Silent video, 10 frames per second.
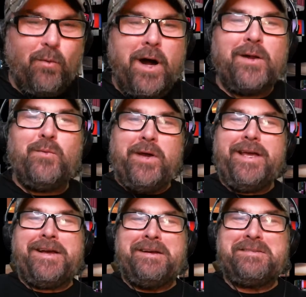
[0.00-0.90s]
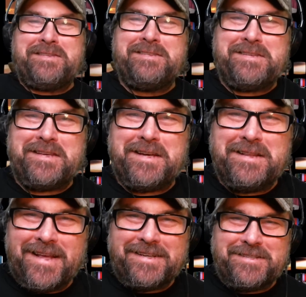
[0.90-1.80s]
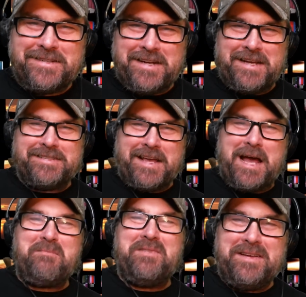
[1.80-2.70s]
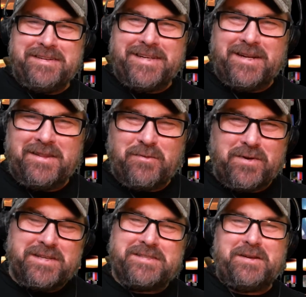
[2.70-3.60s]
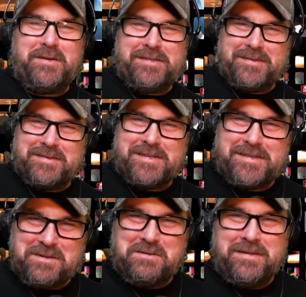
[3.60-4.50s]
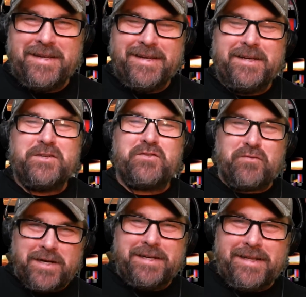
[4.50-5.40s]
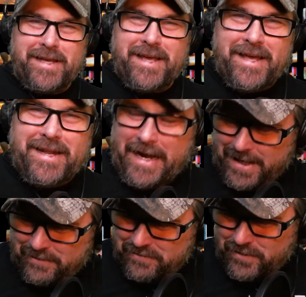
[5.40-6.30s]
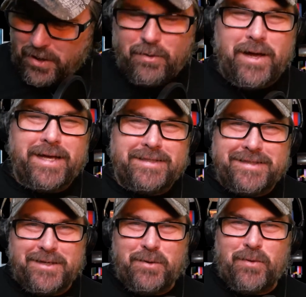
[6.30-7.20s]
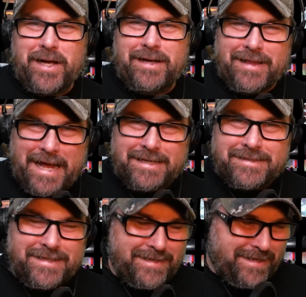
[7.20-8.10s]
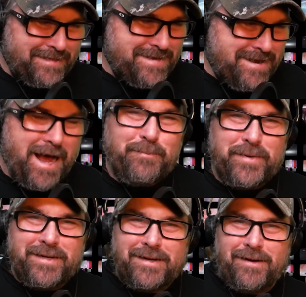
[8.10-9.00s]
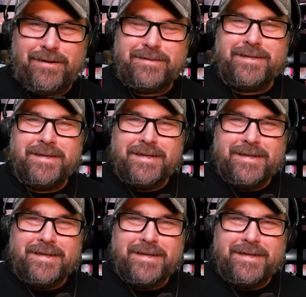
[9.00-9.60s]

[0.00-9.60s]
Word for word: One week since the election has happened and the results are still trickling in. I have no idea why Alaska has not been called.